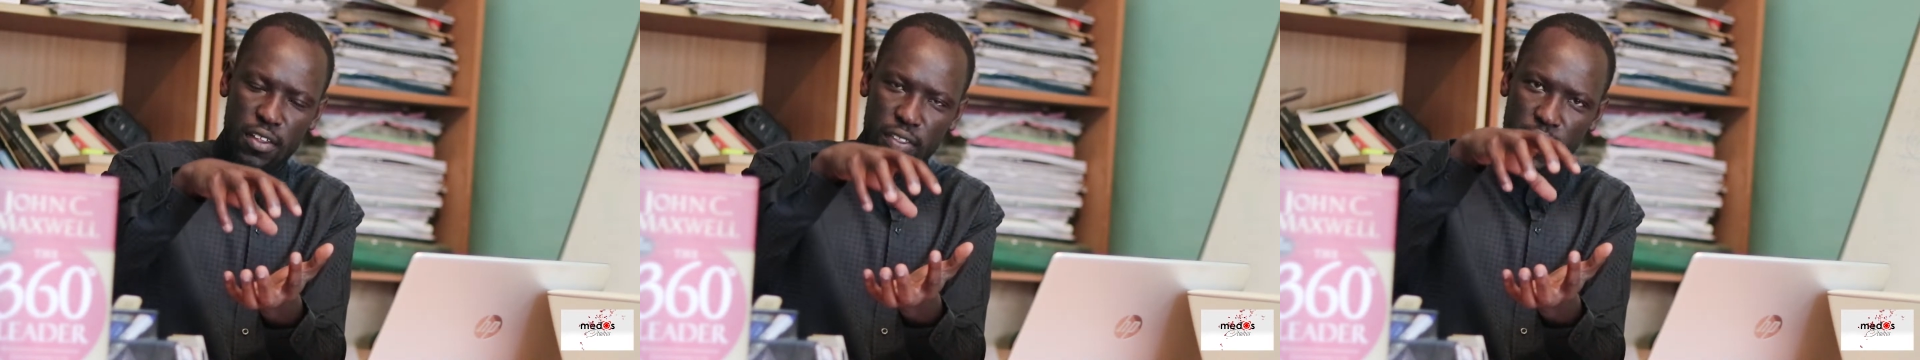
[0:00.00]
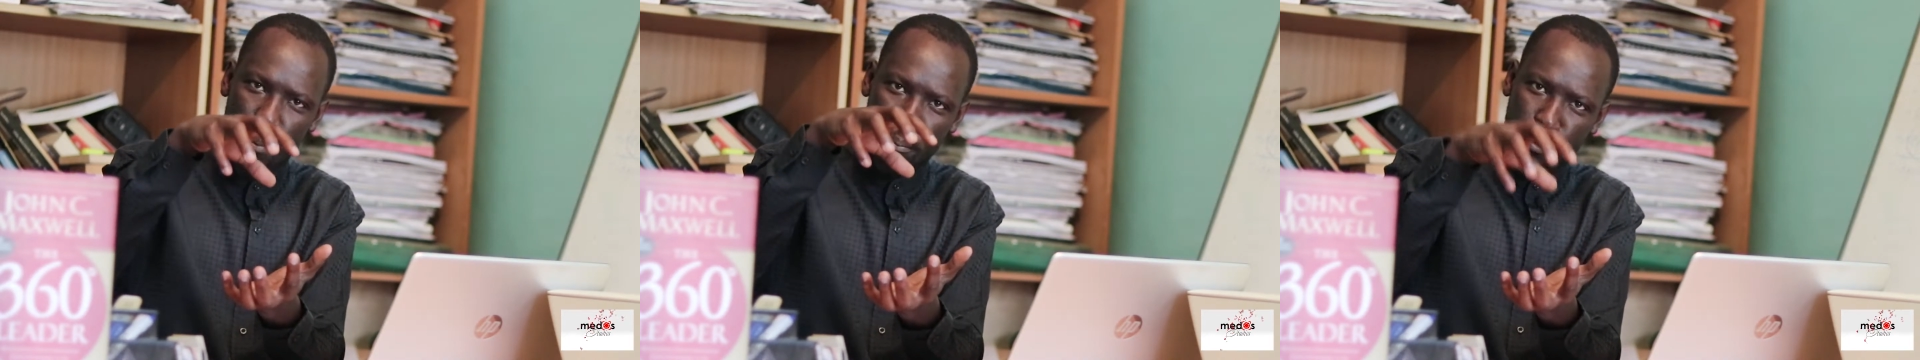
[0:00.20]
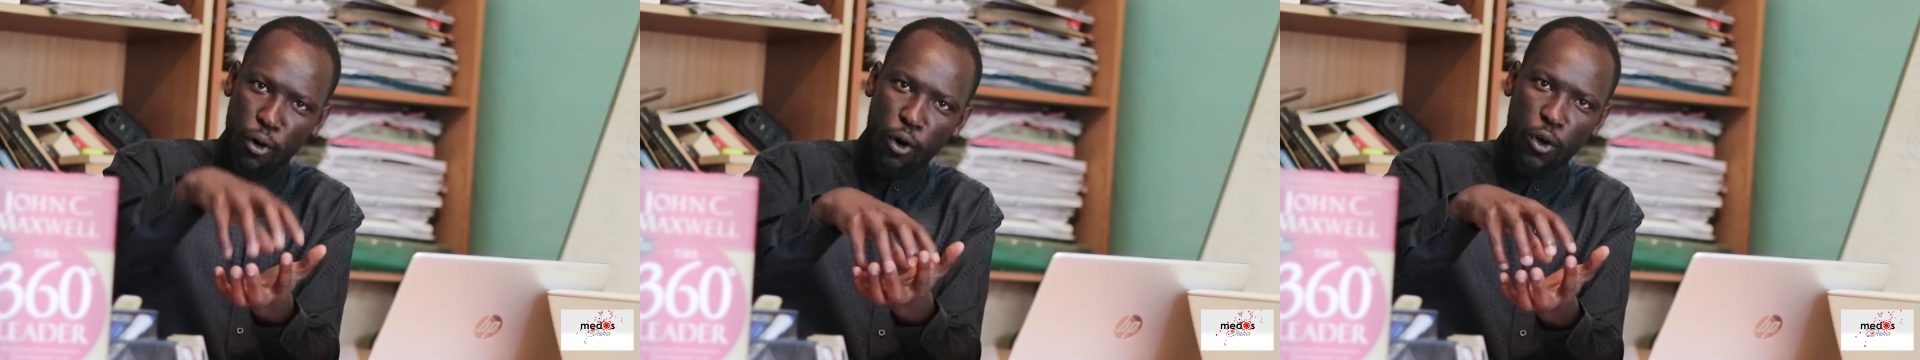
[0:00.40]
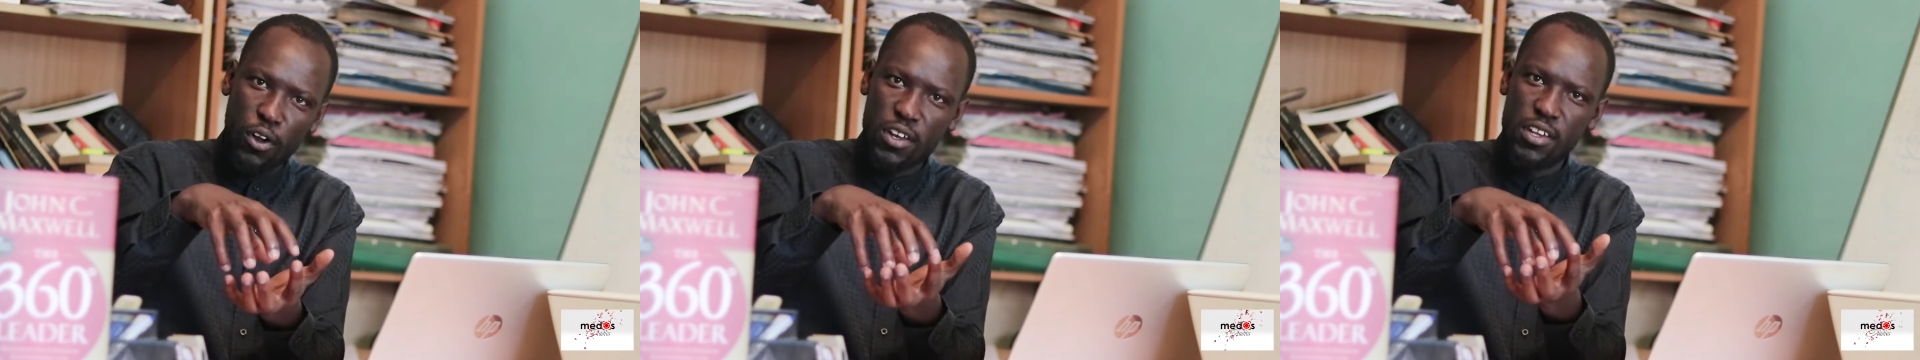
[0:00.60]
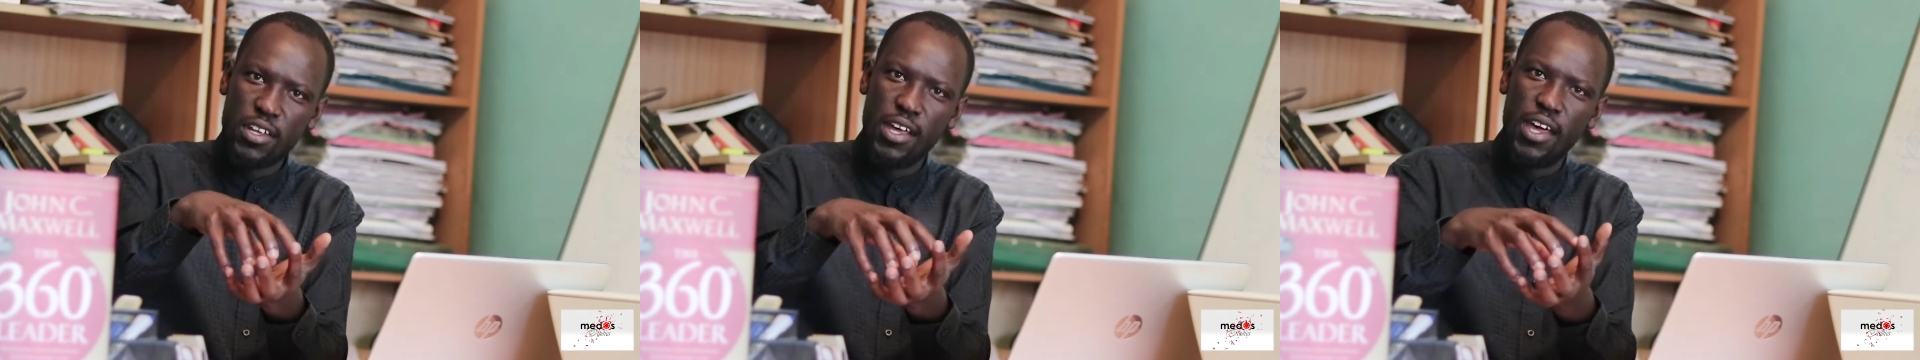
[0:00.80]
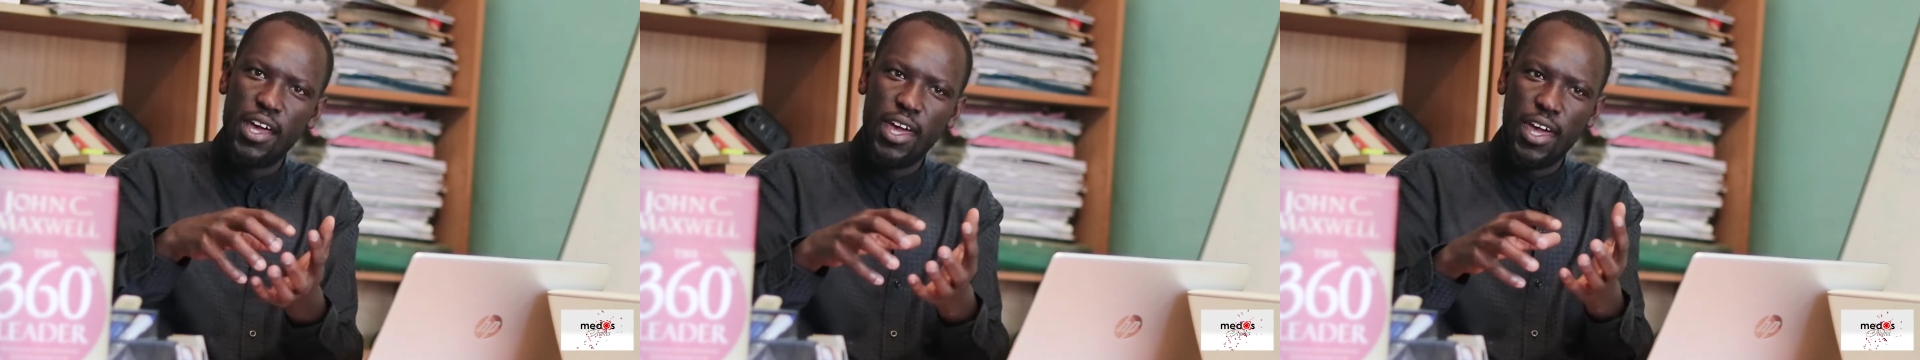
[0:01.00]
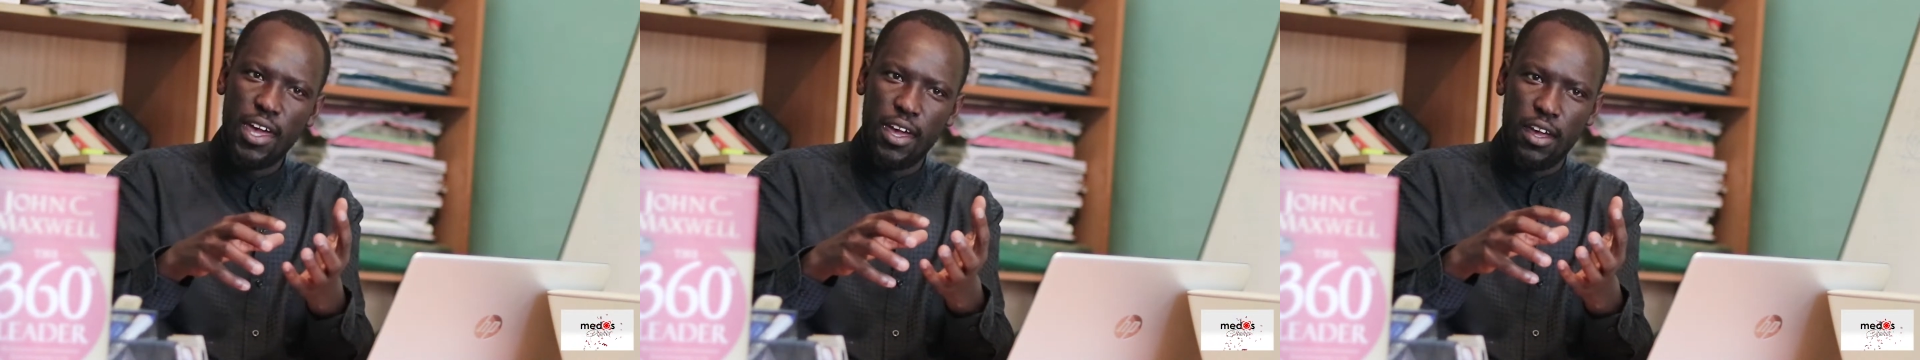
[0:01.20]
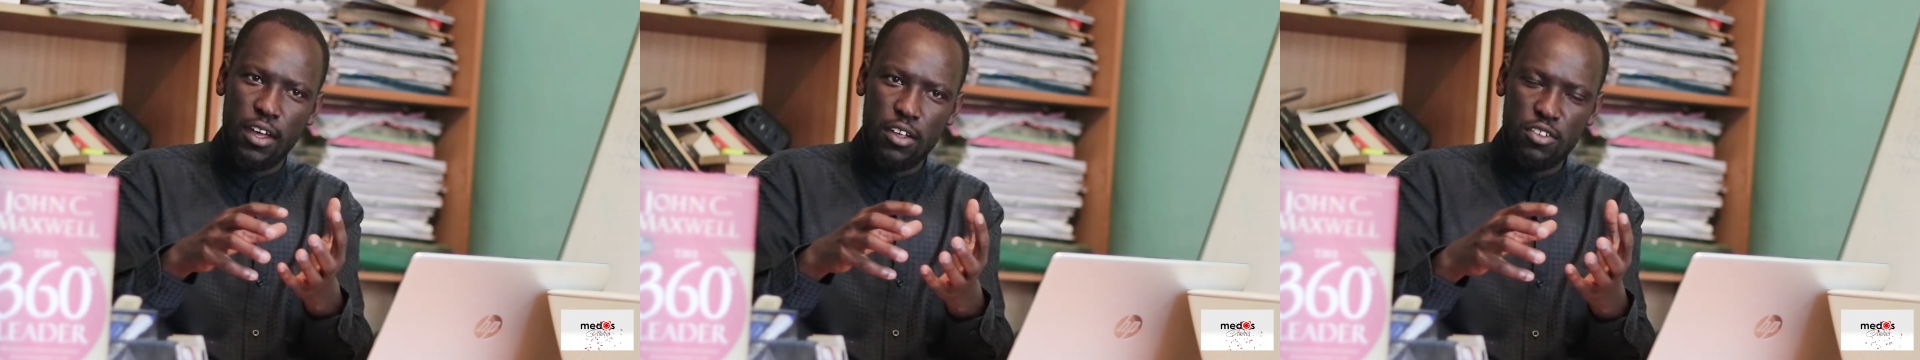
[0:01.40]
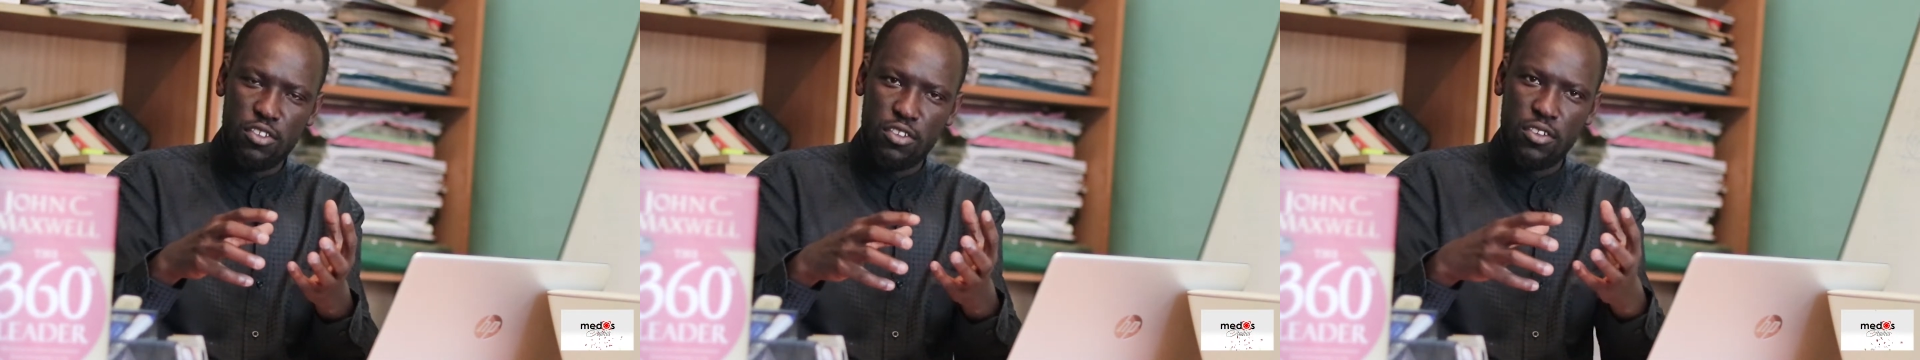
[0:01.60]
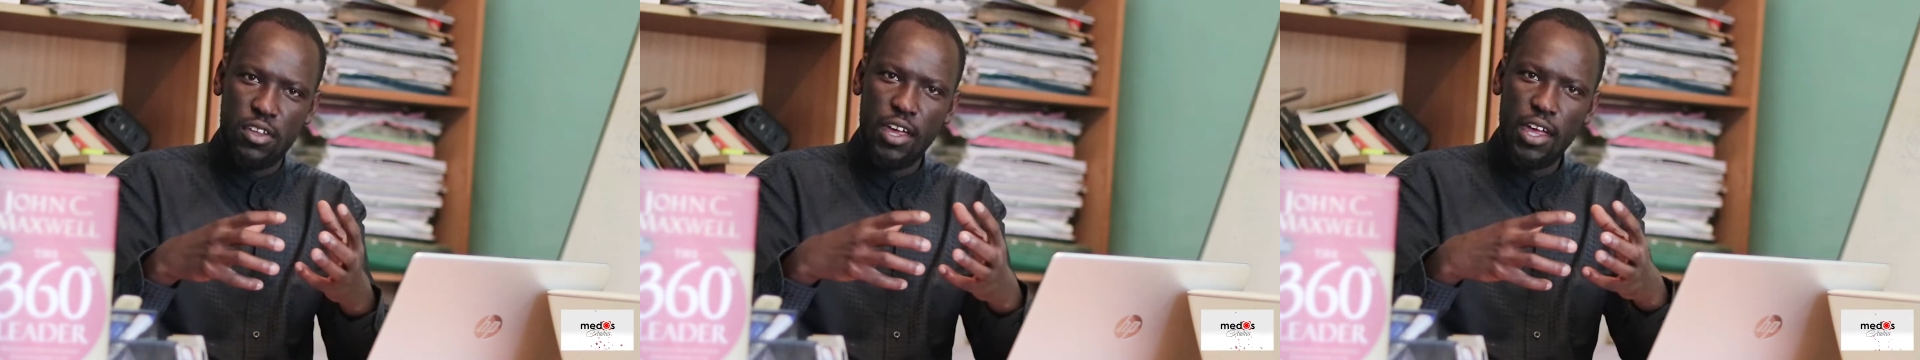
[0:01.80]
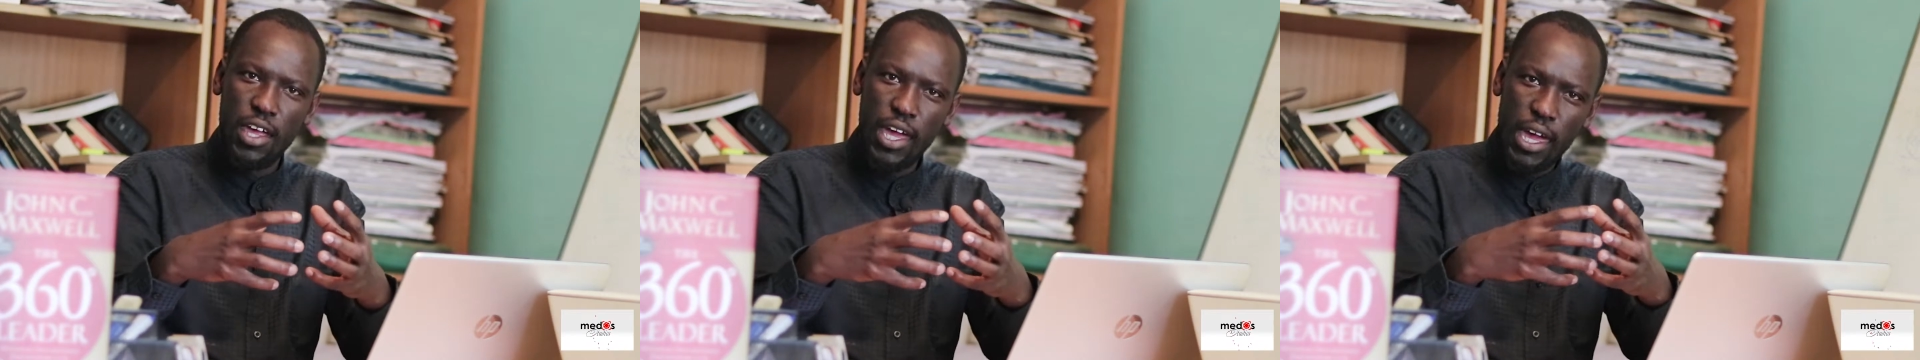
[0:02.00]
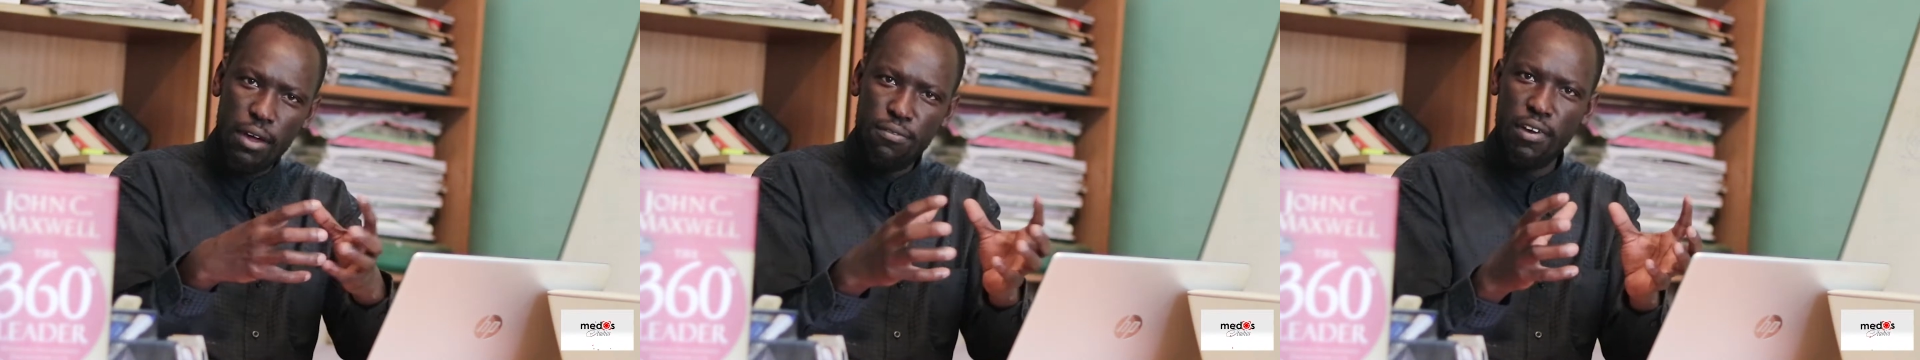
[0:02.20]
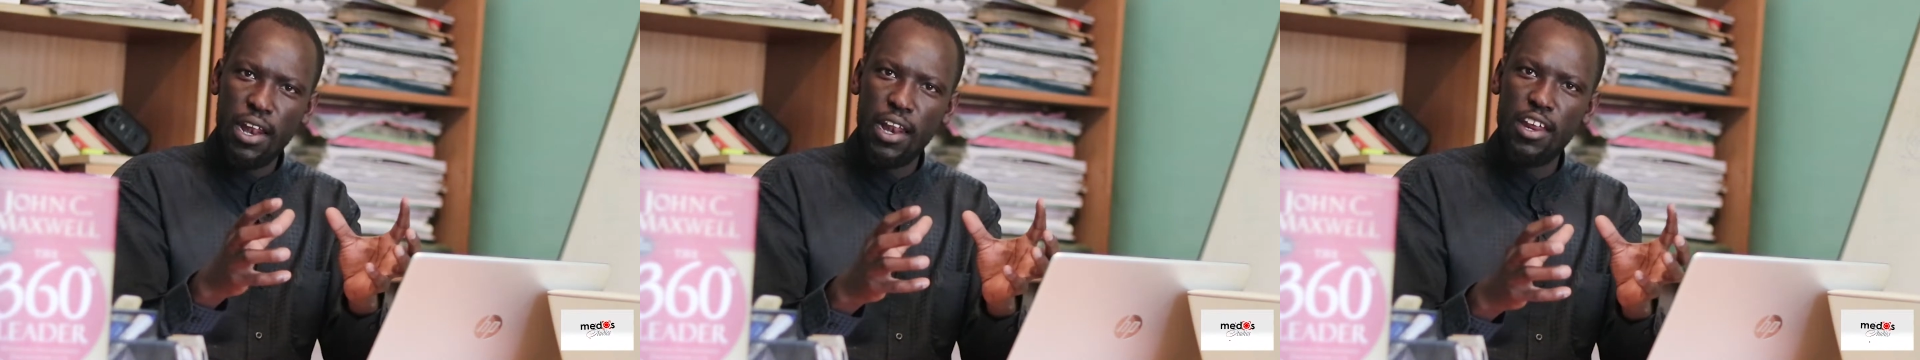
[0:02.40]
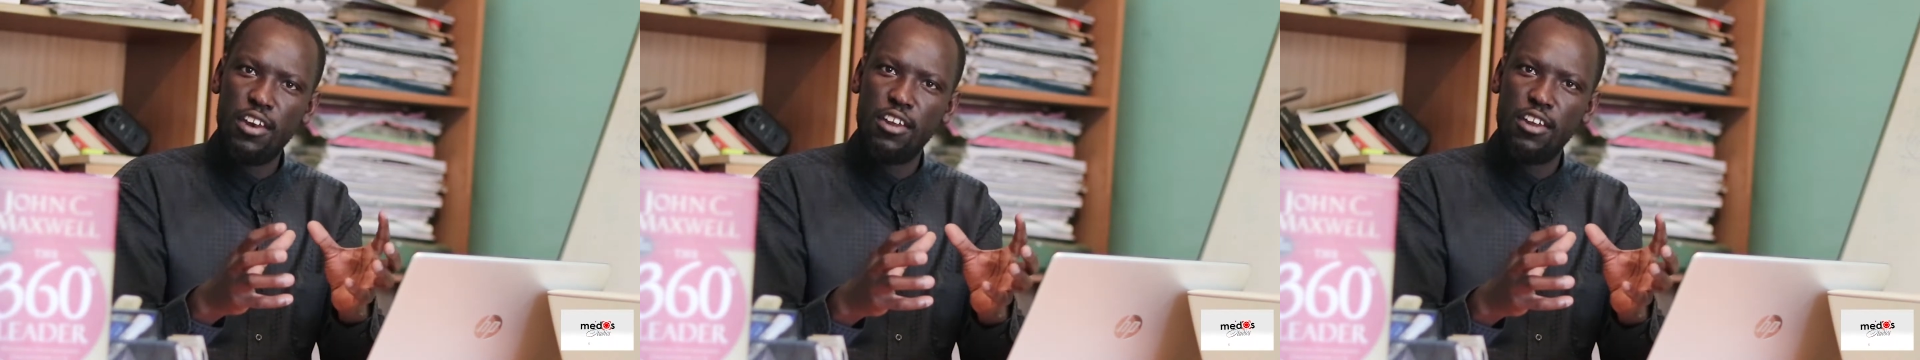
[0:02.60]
the pot is evenly